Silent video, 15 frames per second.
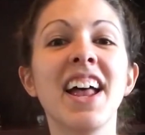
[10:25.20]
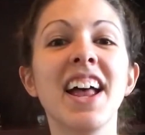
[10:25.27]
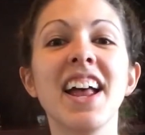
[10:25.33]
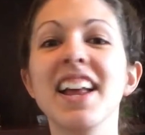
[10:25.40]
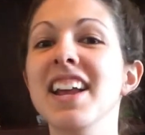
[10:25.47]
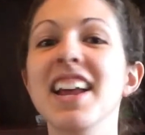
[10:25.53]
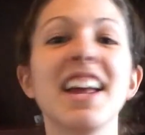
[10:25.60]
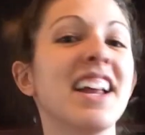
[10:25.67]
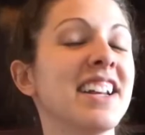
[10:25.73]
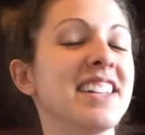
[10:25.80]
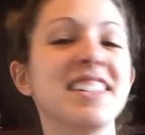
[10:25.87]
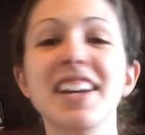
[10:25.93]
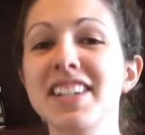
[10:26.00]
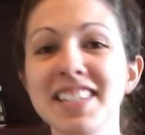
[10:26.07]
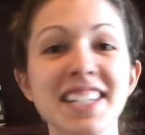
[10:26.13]
it
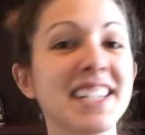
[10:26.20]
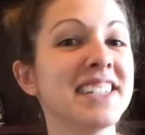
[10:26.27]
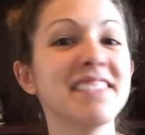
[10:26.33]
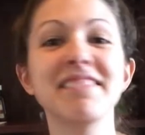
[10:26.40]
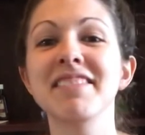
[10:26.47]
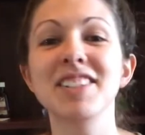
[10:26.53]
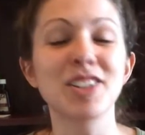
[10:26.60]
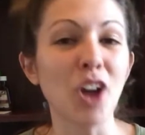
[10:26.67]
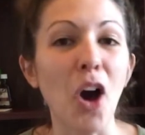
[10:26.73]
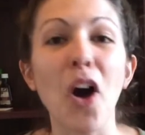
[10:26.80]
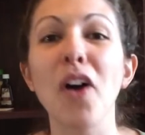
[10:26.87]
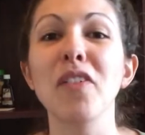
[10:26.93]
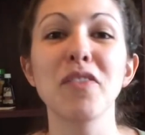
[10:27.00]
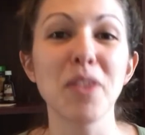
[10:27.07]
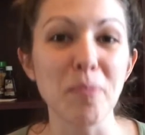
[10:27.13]
doesn't
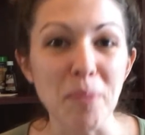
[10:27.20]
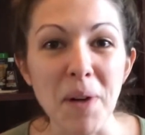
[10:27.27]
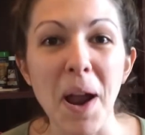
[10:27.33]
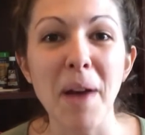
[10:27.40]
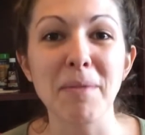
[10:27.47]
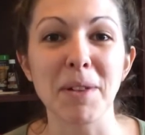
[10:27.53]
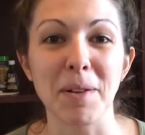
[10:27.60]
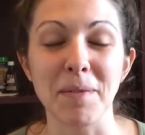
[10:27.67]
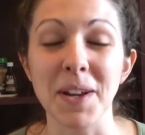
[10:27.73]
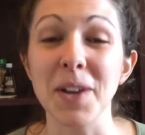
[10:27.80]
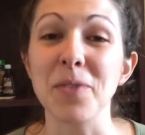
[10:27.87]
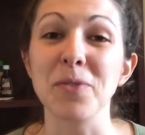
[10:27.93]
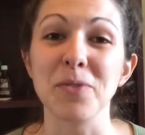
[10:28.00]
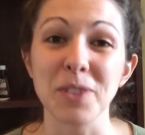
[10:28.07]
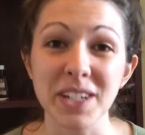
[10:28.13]
solve the problem.
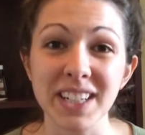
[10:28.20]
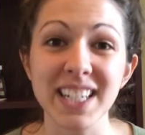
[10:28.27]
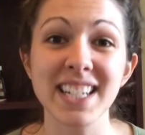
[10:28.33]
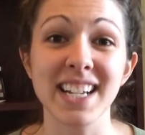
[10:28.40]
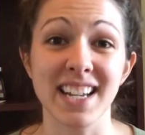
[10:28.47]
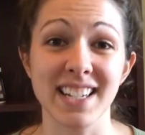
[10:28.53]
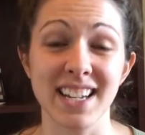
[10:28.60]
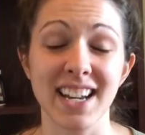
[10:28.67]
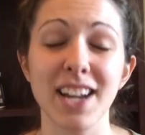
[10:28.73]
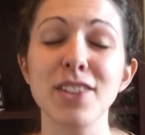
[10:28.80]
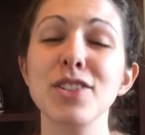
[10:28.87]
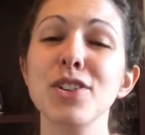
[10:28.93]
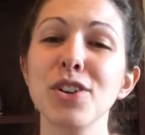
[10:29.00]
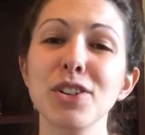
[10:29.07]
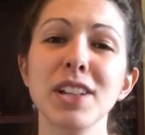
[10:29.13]
It really doesn't. It
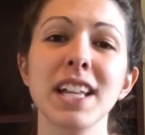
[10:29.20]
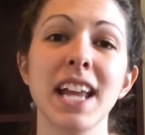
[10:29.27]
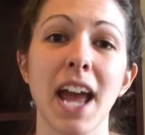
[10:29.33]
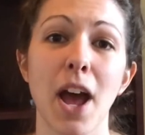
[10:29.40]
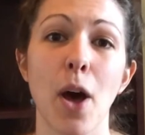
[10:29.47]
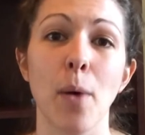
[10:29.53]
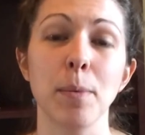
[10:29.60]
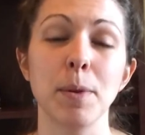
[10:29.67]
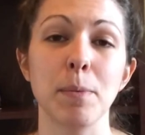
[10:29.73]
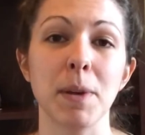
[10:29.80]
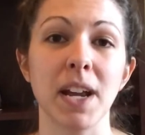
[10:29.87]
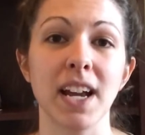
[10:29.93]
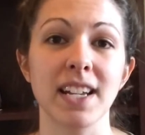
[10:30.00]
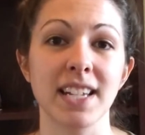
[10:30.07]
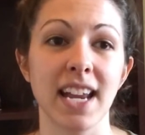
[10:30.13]
certainly helps
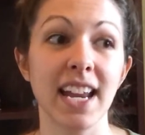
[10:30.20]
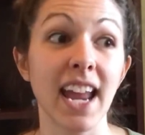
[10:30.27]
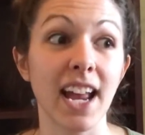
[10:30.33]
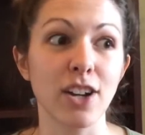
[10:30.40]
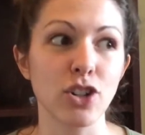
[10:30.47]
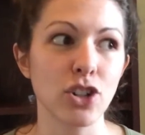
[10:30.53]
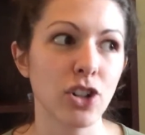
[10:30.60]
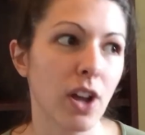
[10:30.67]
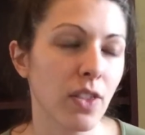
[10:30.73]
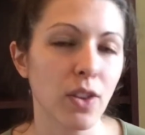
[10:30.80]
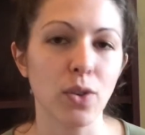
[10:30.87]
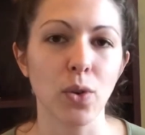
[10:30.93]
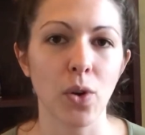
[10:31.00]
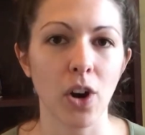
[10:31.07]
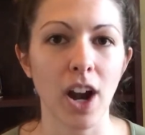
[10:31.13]
because I can shut the
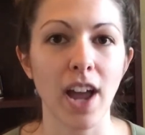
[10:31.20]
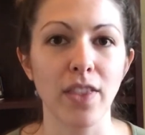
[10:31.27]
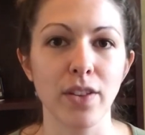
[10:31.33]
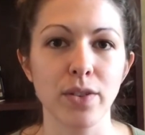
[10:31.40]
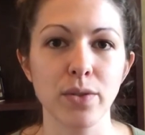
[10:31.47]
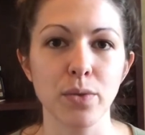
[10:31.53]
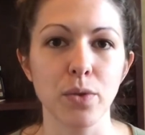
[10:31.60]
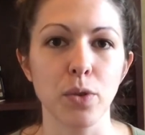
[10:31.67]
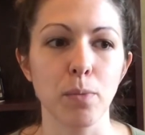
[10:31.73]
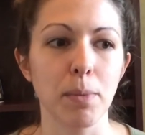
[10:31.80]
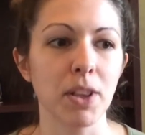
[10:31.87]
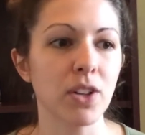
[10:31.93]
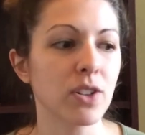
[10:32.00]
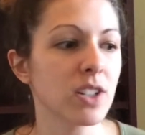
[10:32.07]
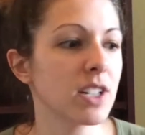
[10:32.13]
door on this room,
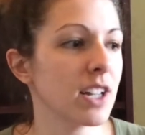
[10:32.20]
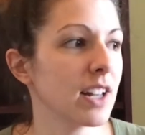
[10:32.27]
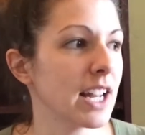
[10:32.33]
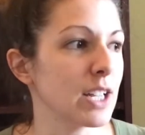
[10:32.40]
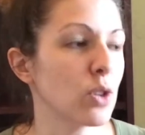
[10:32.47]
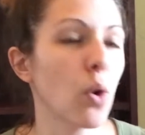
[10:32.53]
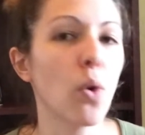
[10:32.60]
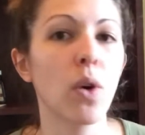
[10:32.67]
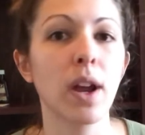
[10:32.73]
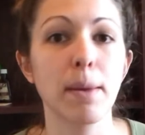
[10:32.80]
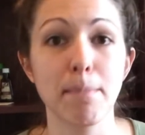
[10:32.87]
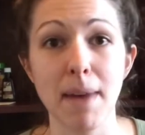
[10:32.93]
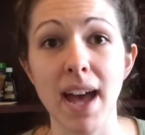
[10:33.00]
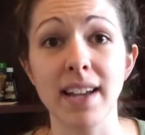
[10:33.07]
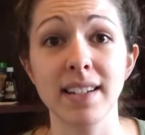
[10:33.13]
but there's still a toy
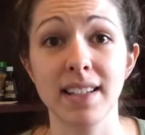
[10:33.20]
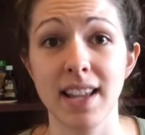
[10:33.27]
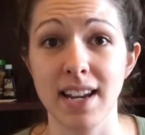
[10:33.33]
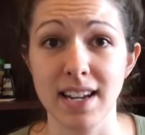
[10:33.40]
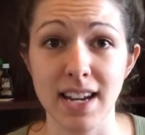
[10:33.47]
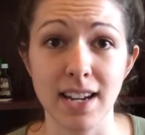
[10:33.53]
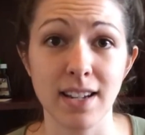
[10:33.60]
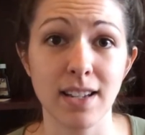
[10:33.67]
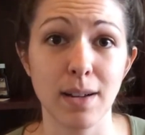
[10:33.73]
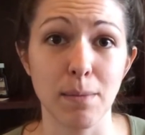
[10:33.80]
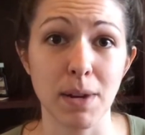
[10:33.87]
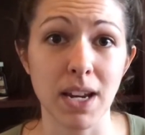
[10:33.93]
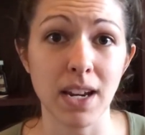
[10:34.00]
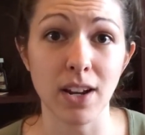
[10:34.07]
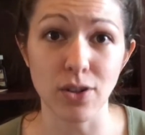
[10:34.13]
mess that needs to
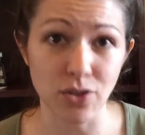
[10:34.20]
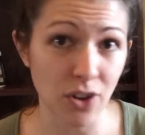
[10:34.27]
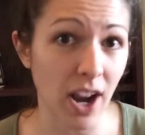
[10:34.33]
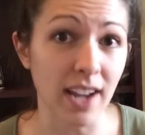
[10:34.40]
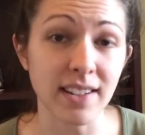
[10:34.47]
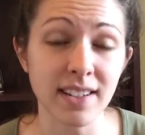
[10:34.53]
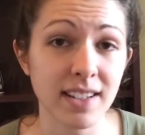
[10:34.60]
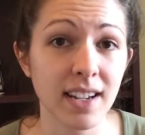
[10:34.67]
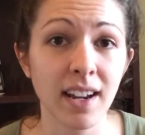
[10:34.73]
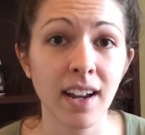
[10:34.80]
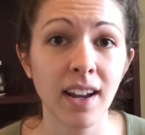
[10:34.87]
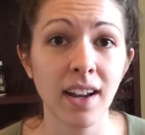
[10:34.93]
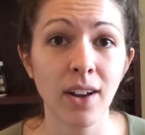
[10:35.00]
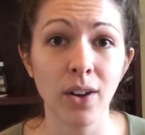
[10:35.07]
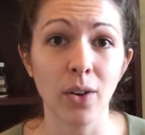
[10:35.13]
be addressed,
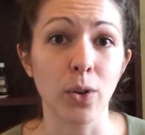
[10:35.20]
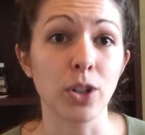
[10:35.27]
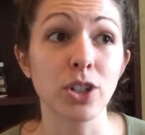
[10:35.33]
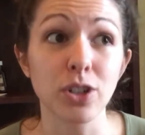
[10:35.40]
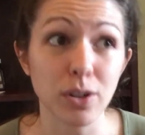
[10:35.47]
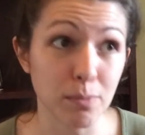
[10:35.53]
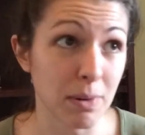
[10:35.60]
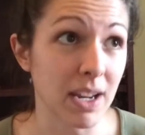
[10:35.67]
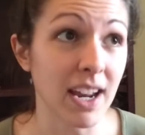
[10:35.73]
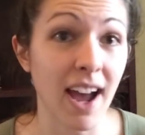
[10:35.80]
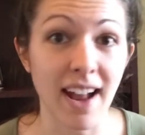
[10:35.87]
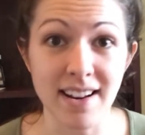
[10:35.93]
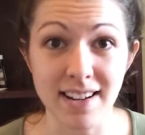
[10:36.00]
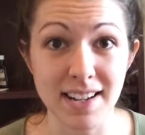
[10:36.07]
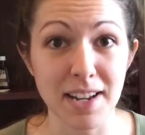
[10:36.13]
or should be,
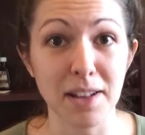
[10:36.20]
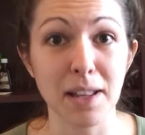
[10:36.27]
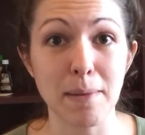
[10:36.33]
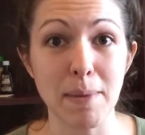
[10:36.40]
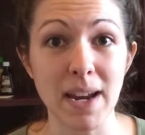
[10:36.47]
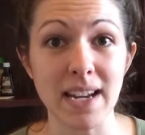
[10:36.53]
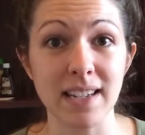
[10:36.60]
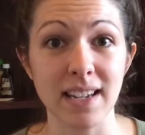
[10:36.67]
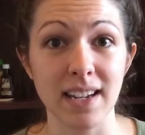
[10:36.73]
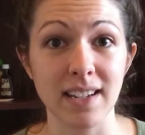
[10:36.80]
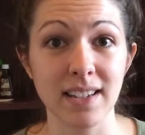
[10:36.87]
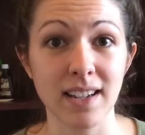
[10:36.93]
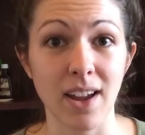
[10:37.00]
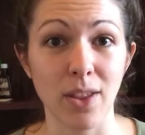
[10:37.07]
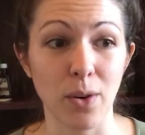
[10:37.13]
on a daily
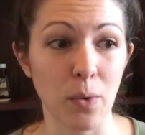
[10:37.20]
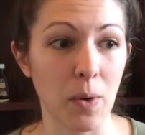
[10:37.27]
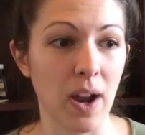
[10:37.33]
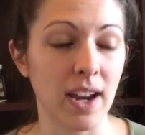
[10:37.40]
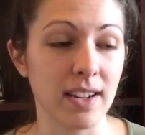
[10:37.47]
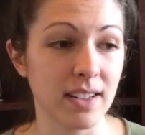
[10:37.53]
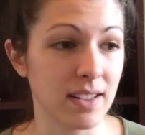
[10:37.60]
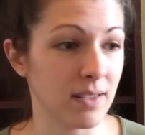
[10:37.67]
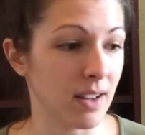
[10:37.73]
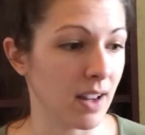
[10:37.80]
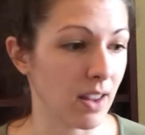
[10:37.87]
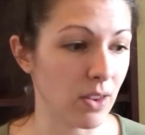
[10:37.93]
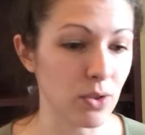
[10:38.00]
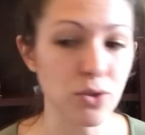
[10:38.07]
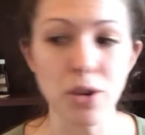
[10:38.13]
basis. Otherwise,
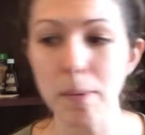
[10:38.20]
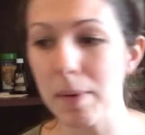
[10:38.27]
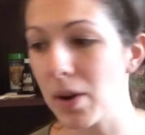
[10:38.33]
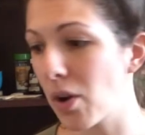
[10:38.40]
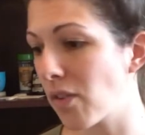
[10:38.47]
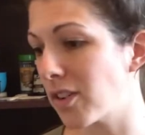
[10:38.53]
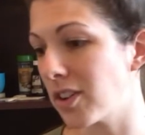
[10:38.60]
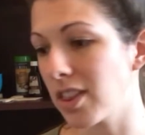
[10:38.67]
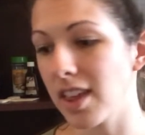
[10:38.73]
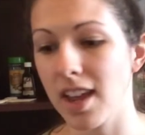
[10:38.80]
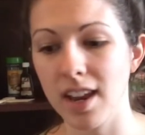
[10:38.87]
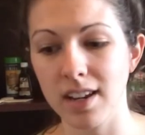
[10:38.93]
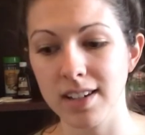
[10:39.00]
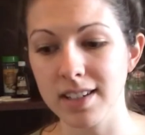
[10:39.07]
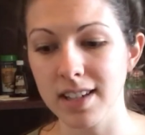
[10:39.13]
they're tripping over
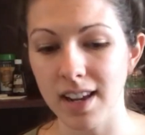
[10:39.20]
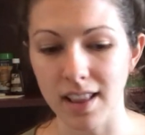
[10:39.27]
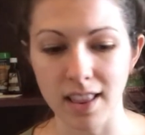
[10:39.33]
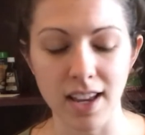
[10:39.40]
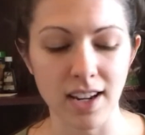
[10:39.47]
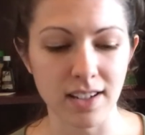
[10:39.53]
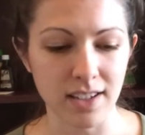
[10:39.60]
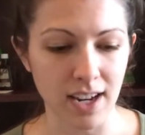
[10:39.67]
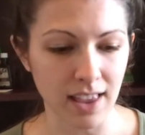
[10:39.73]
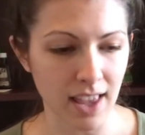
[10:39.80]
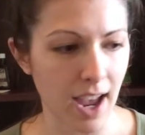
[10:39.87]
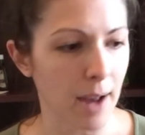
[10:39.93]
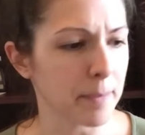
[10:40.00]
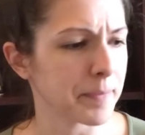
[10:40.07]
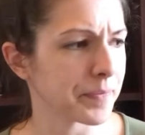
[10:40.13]
things and things like
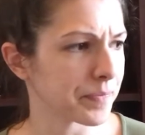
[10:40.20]
that.